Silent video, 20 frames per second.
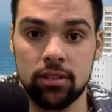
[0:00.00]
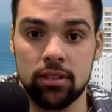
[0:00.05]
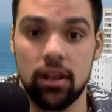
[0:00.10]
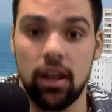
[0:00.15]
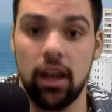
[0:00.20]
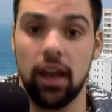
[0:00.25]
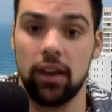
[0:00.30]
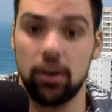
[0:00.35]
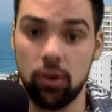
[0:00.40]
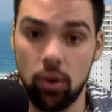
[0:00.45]

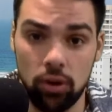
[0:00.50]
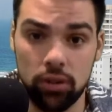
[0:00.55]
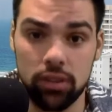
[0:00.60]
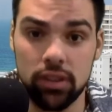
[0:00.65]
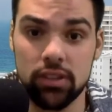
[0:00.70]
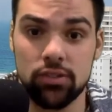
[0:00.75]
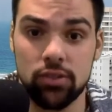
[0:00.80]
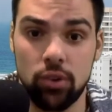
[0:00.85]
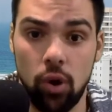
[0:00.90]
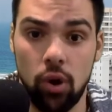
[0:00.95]
I called
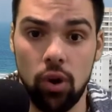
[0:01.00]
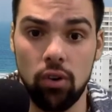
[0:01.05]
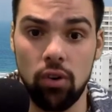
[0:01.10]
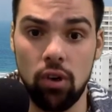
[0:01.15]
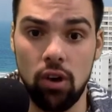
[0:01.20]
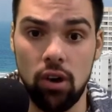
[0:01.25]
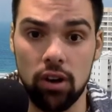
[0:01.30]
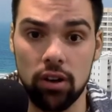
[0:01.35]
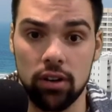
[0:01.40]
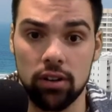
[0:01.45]
this all
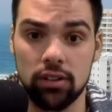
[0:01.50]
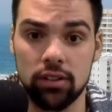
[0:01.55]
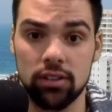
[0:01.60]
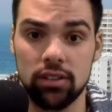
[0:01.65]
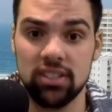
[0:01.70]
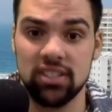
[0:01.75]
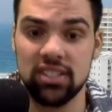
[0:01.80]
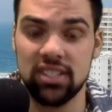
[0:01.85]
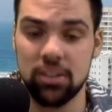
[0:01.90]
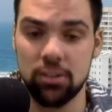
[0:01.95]
along. The
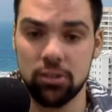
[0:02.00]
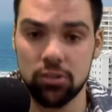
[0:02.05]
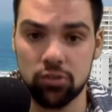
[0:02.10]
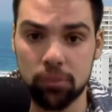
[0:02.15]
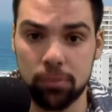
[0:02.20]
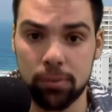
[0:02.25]
Steelers were